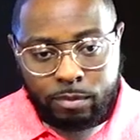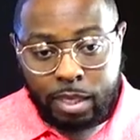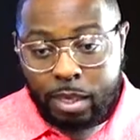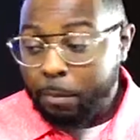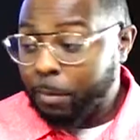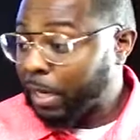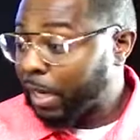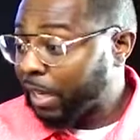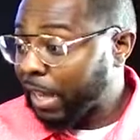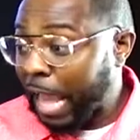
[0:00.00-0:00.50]

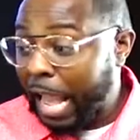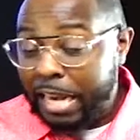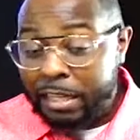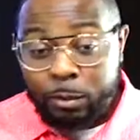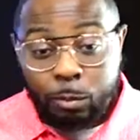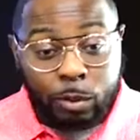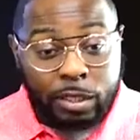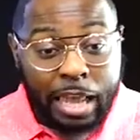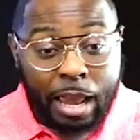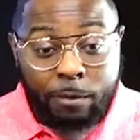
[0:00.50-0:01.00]
Him and
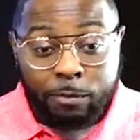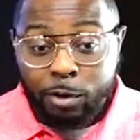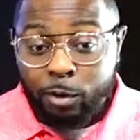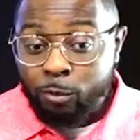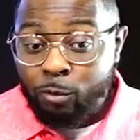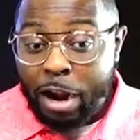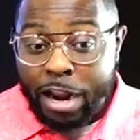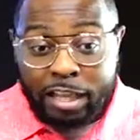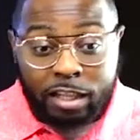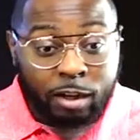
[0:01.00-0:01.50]
Elijah was having a
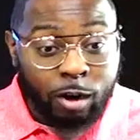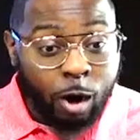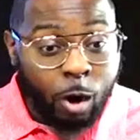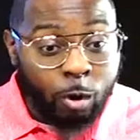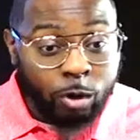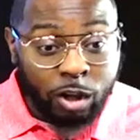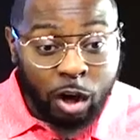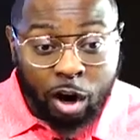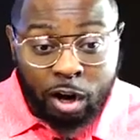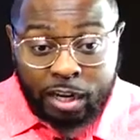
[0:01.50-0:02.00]
regular
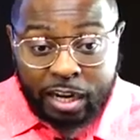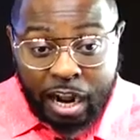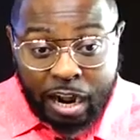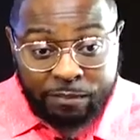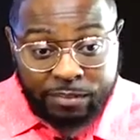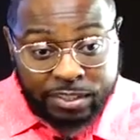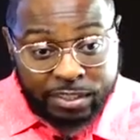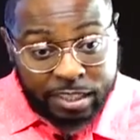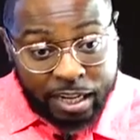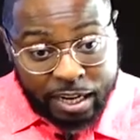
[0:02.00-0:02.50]
old dog
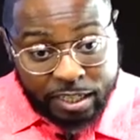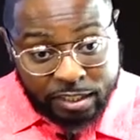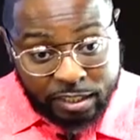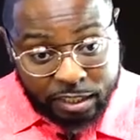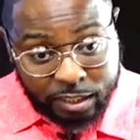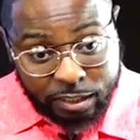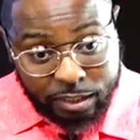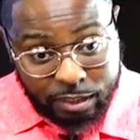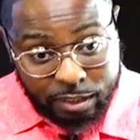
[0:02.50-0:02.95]
conversation.